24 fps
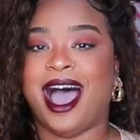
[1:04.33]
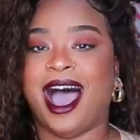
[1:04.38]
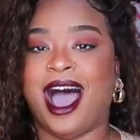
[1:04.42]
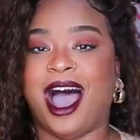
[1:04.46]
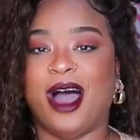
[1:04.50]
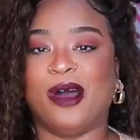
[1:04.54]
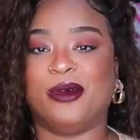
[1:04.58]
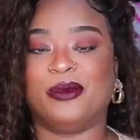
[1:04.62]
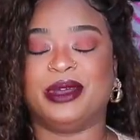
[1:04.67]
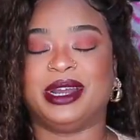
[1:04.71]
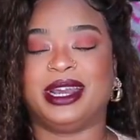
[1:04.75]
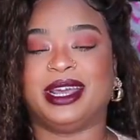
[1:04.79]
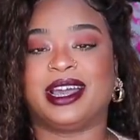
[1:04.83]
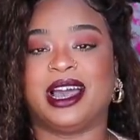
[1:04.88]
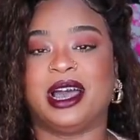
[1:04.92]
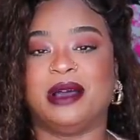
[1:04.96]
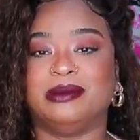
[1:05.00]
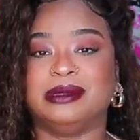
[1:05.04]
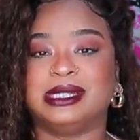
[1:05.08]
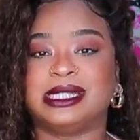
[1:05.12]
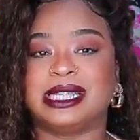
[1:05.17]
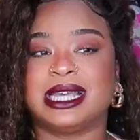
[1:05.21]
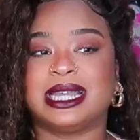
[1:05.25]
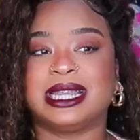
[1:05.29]
Uh, when it
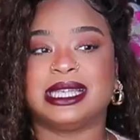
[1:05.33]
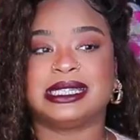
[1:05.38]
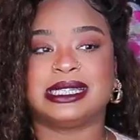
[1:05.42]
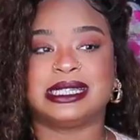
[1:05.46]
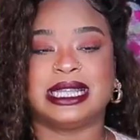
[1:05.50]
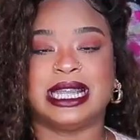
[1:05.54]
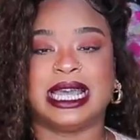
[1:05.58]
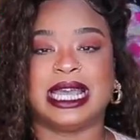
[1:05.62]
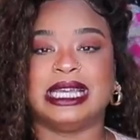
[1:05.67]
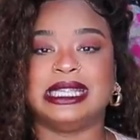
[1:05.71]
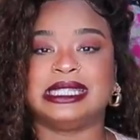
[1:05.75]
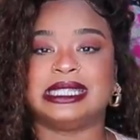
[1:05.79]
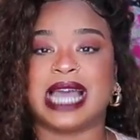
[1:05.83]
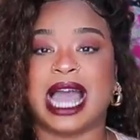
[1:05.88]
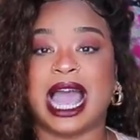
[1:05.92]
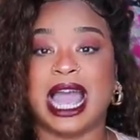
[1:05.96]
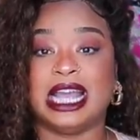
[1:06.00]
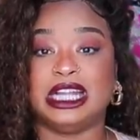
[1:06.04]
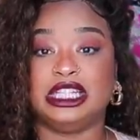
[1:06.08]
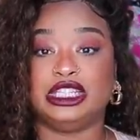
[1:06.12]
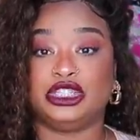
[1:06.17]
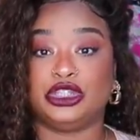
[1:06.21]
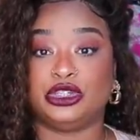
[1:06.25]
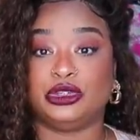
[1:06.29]
comes to this lace,
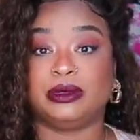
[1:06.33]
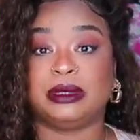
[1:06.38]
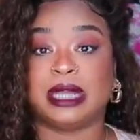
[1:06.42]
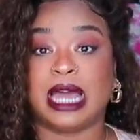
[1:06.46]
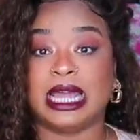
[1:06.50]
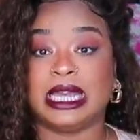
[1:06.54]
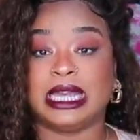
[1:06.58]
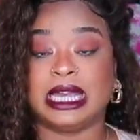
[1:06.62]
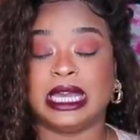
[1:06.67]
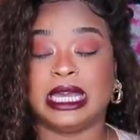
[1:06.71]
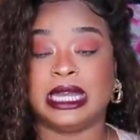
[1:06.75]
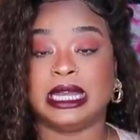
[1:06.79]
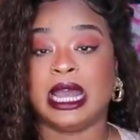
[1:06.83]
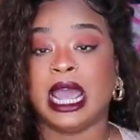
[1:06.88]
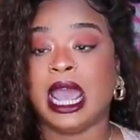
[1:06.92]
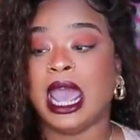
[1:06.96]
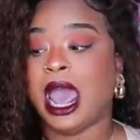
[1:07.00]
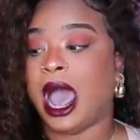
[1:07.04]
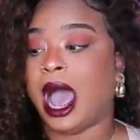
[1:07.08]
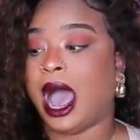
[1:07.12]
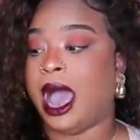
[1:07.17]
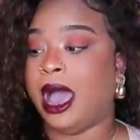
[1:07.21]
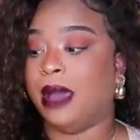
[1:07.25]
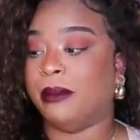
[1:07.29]
I do like it.
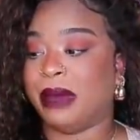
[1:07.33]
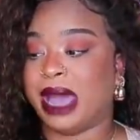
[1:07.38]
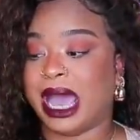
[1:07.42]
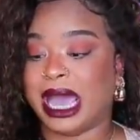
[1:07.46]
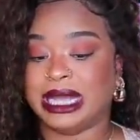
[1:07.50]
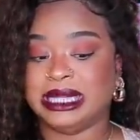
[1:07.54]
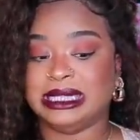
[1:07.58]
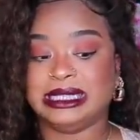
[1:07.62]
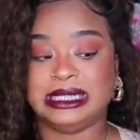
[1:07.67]
Um, I